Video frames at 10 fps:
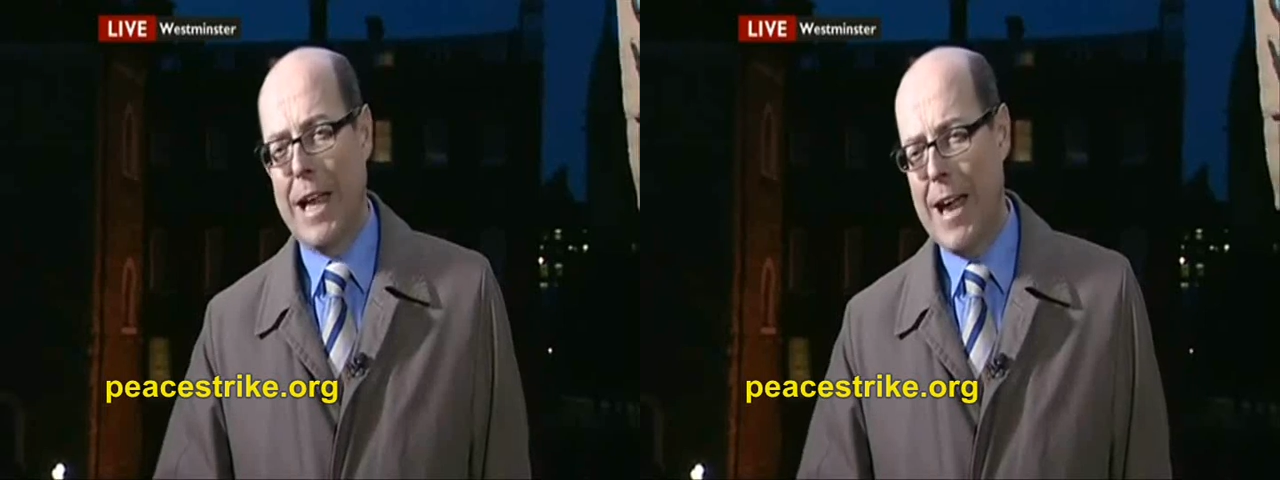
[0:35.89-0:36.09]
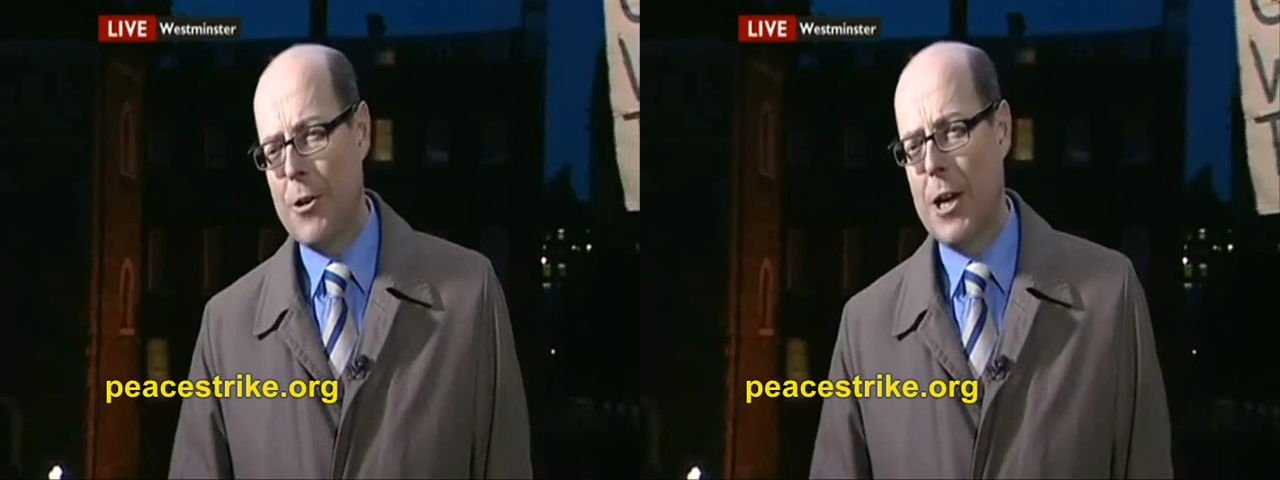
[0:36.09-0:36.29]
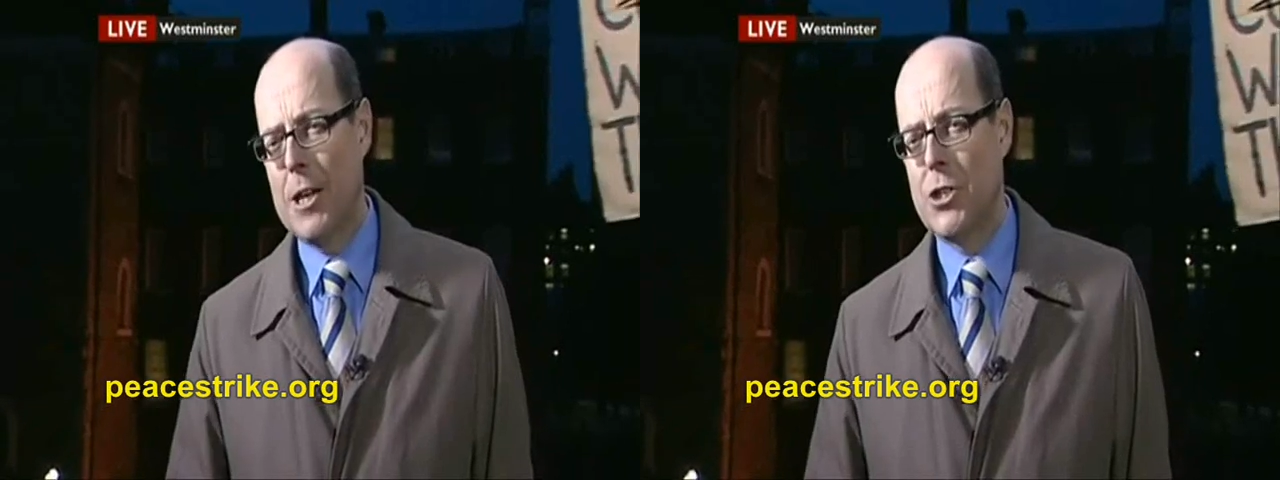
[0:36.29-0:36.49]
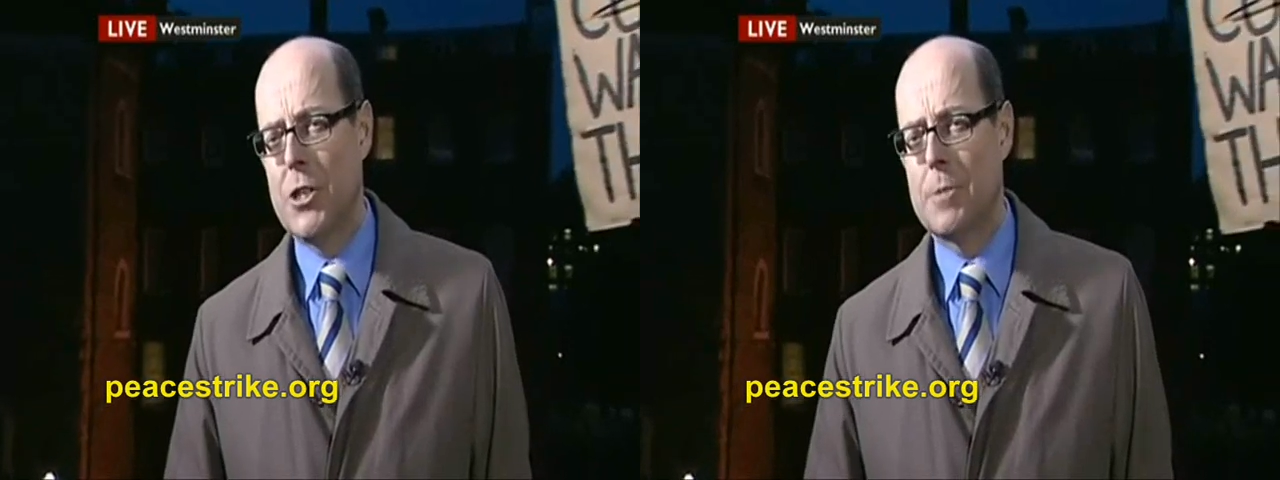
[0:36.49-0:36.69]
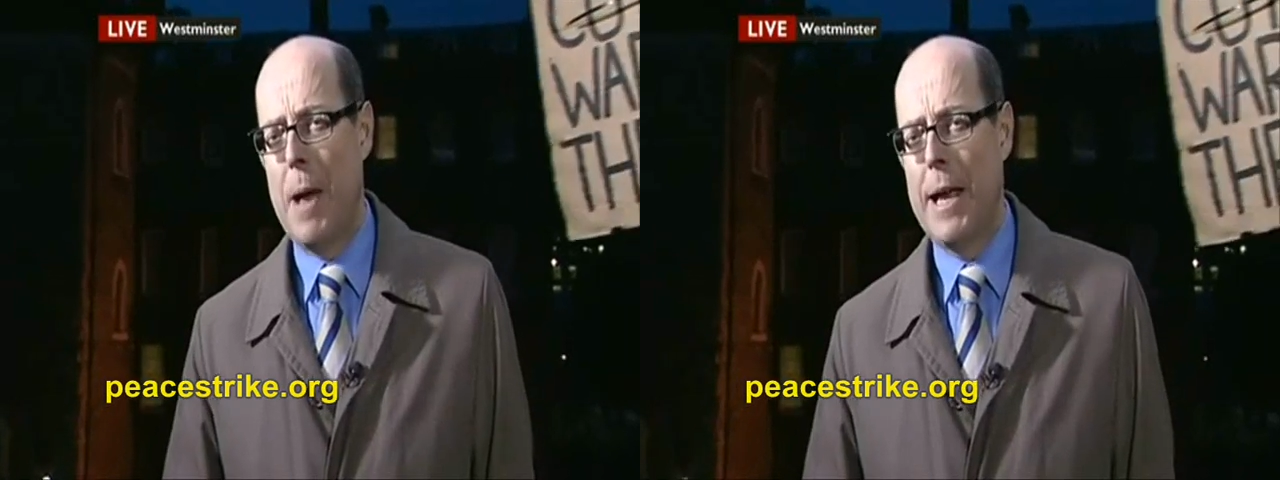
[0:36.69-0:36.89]
The
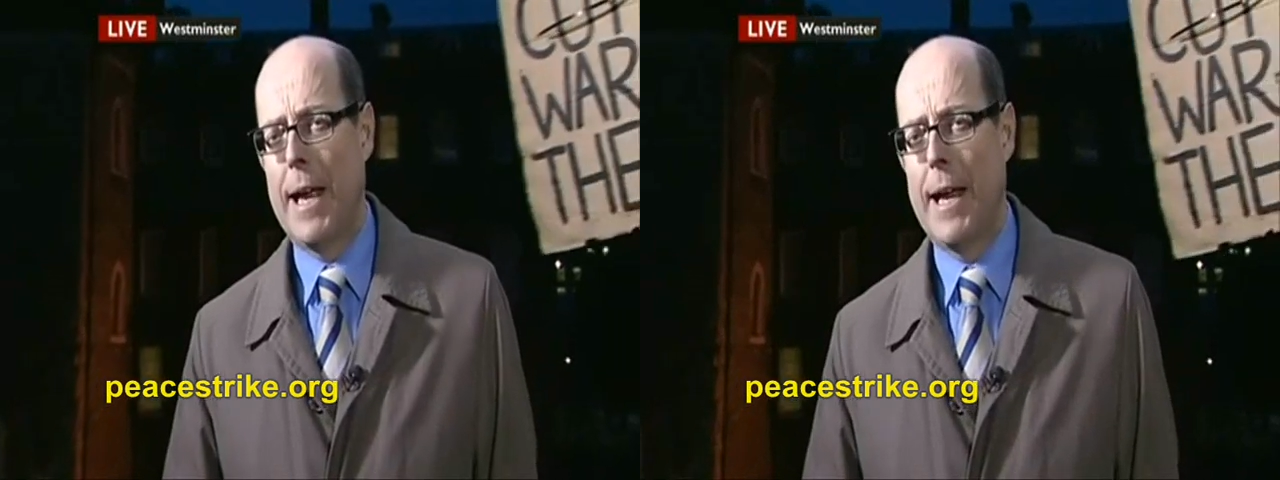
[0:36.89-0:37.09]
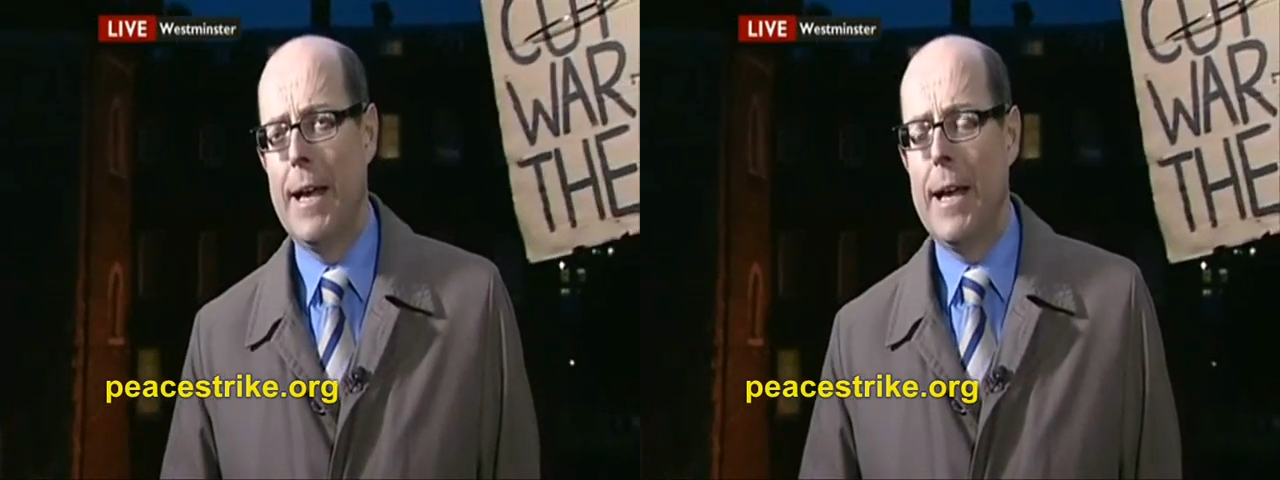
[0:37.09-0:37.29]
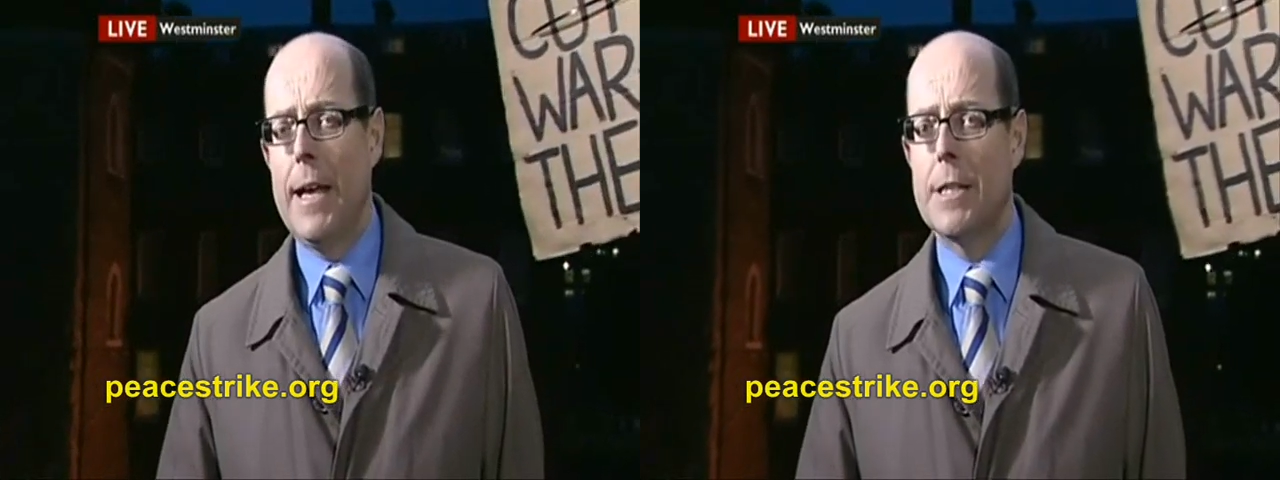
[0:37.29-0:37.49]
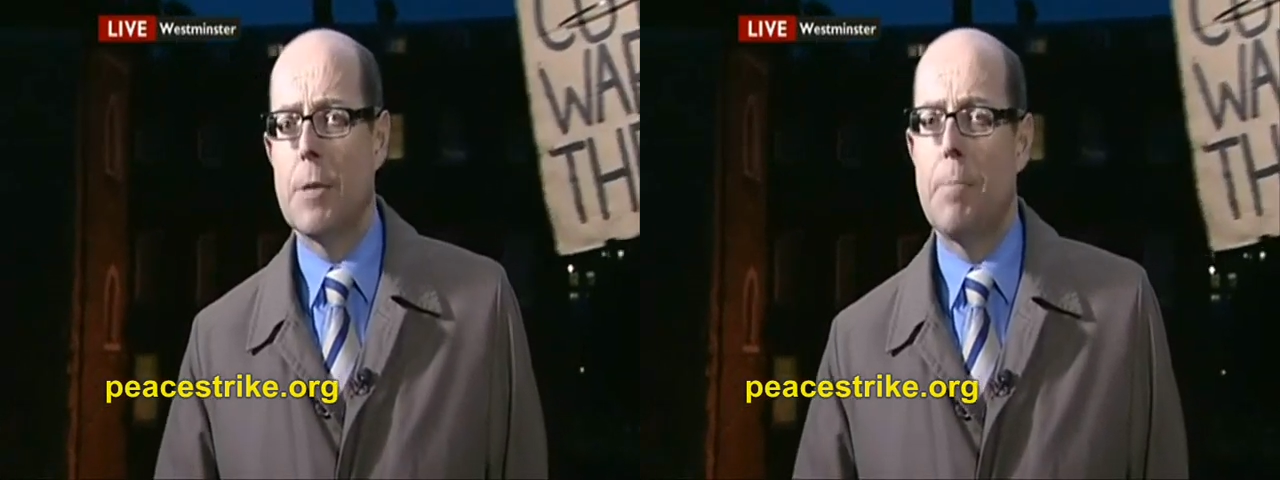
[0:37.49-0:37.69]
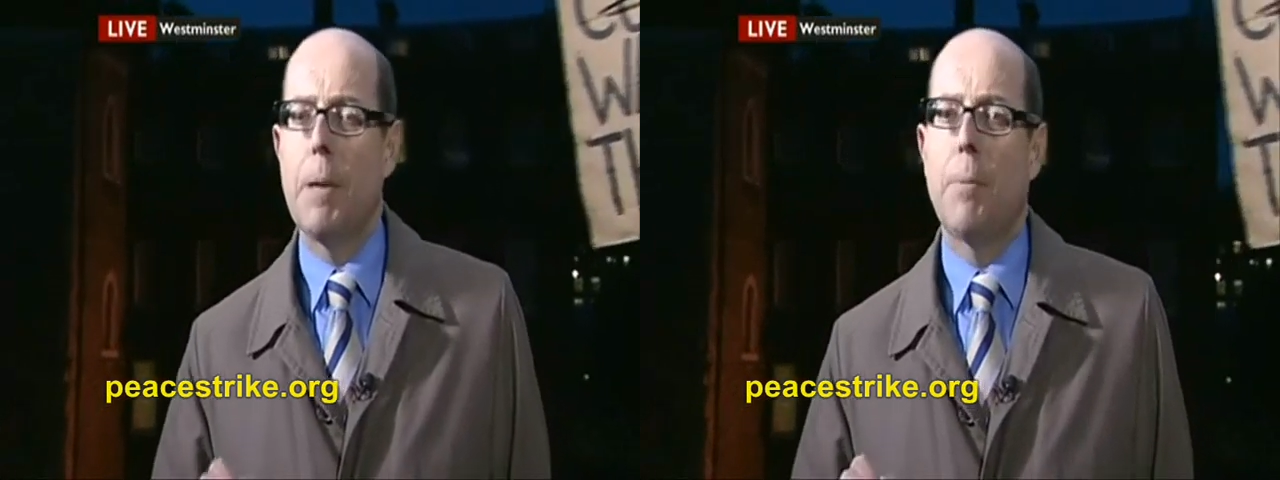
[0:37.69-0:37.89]
calculation he's making
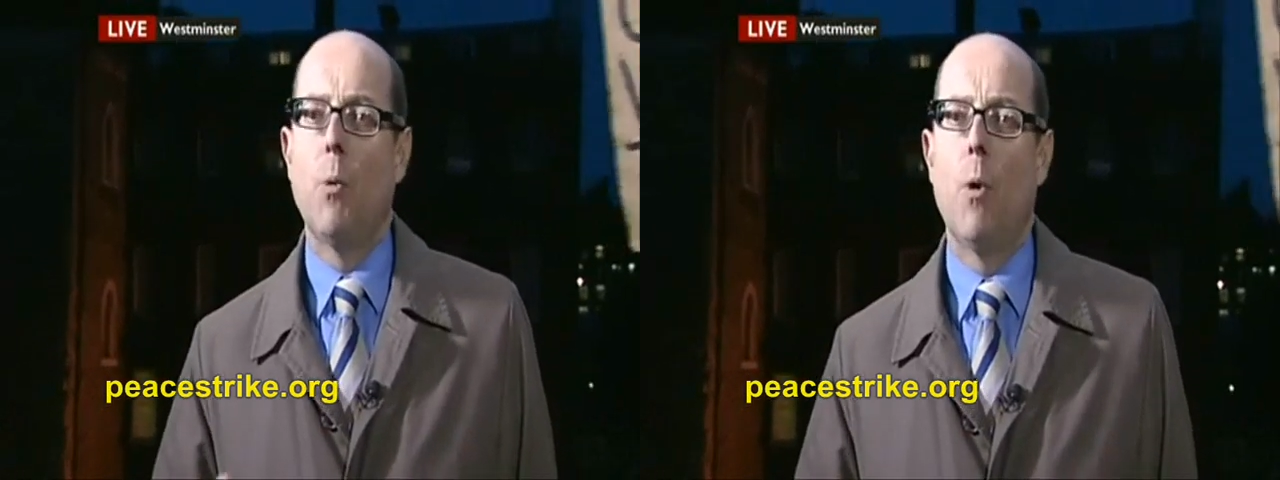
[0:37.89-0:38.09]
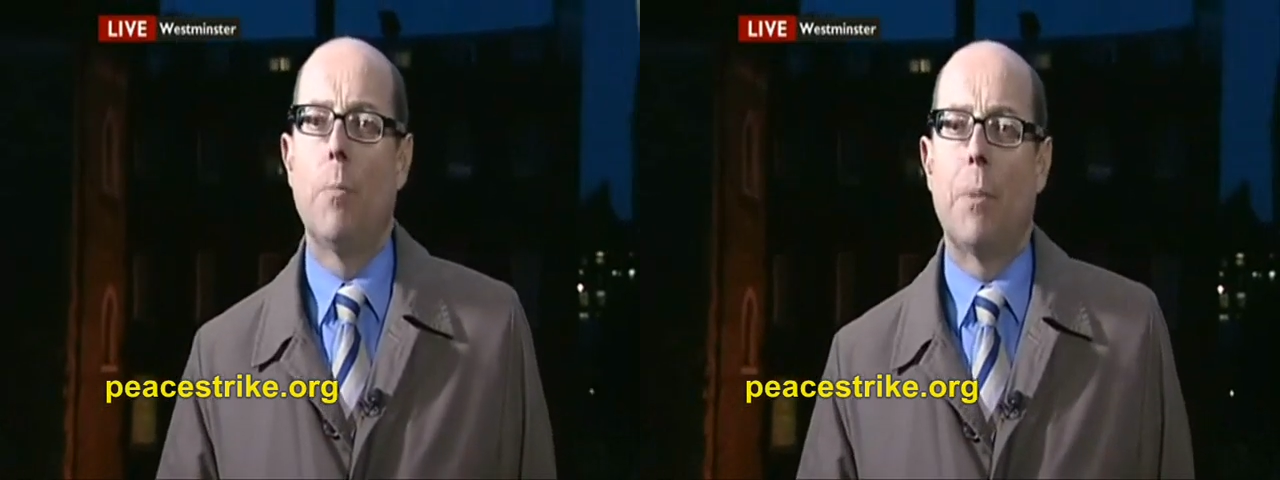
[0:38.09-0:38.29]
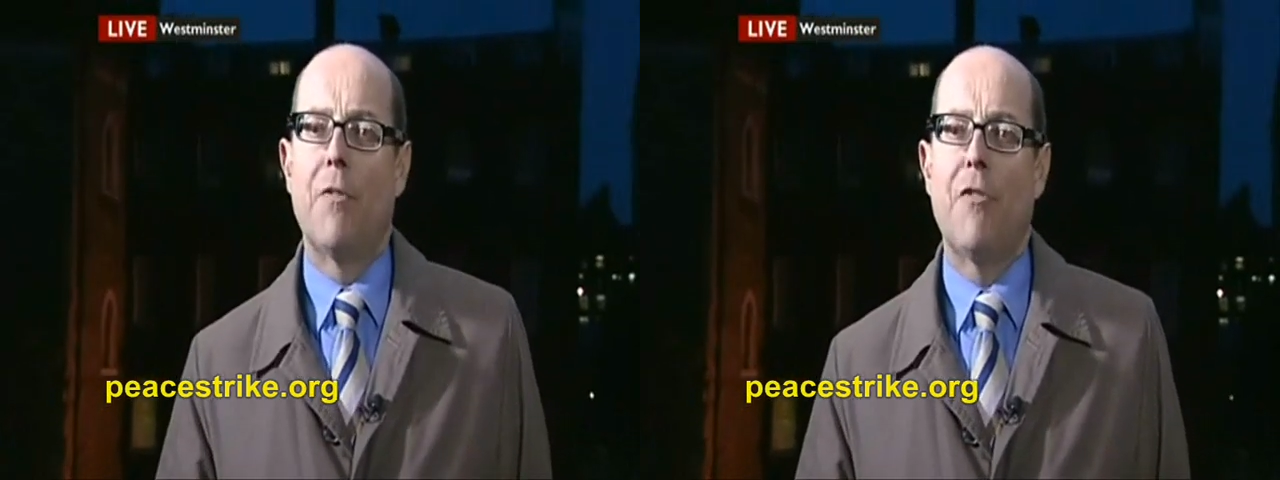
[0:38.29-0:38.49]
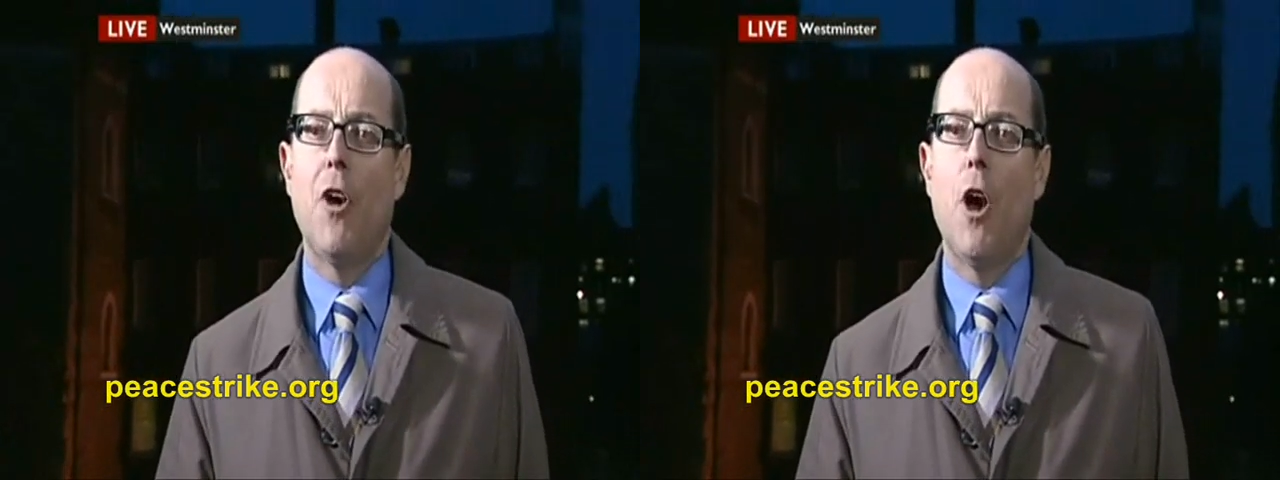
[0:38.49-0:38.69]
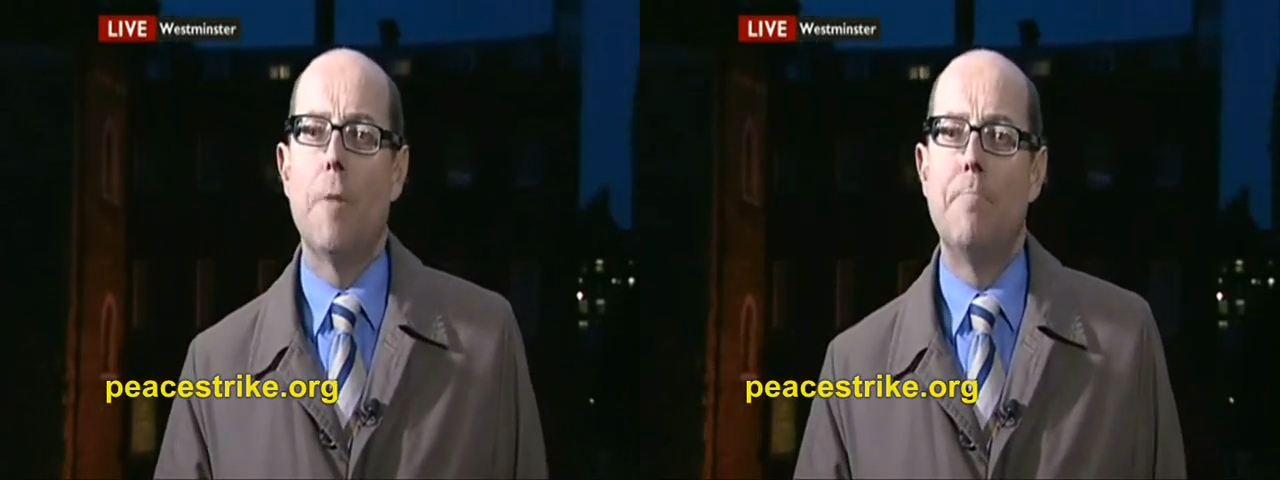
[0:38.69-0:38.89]
is that people will
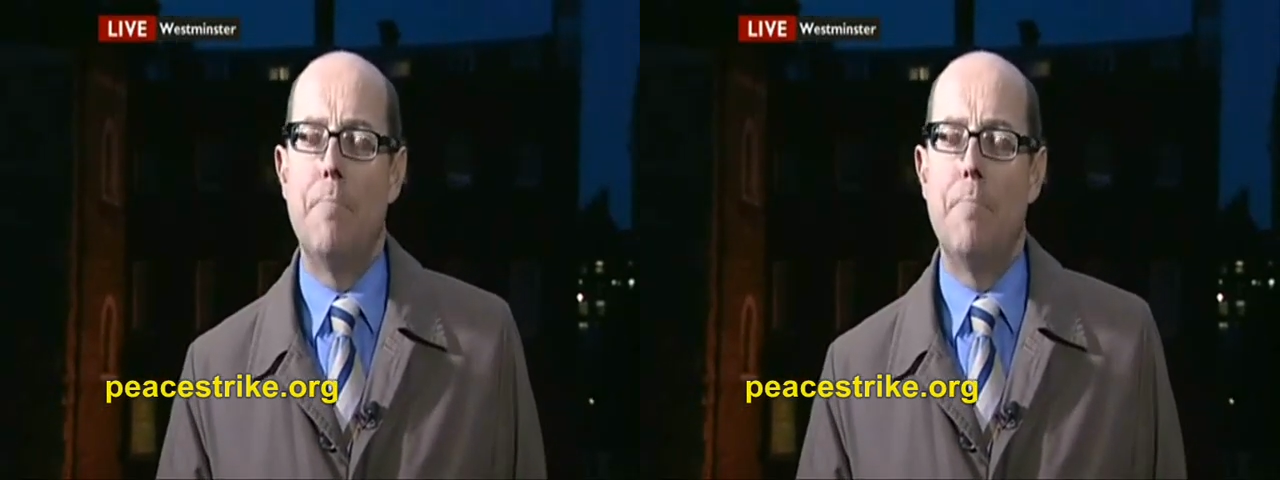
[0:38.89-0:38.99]
prefer